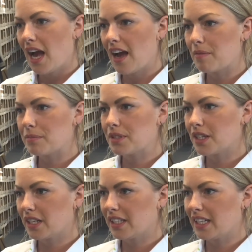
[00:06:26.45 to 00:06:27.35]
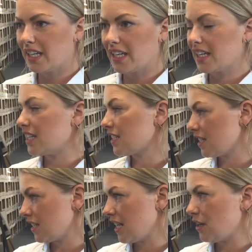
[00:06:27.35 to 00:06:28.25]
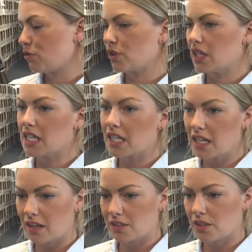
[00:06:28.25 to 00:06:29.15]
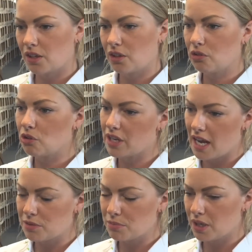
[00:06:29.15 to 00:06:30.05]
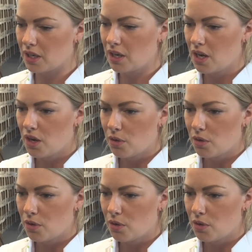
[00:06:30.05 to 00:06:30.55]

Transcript: certainly in Dundee or in Glasgow or in Edinburgh,